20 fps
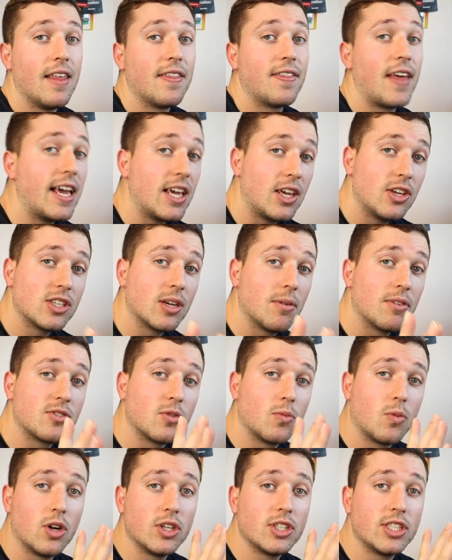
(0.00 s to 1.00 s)
Thank you so much
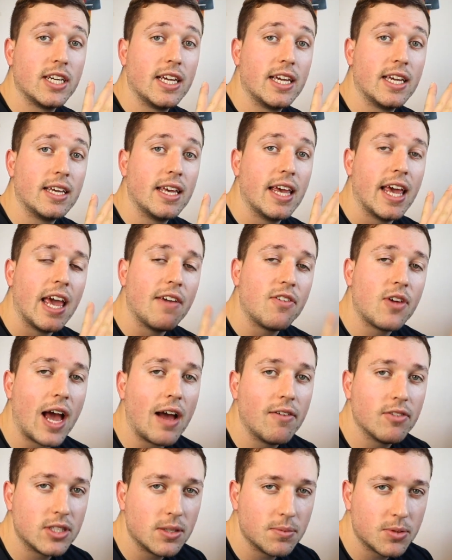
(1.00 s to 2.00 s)
for watching. If you
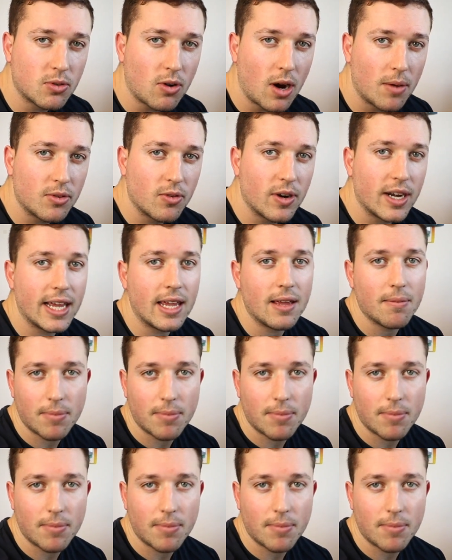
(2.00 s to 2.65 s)
haven't subscribed already,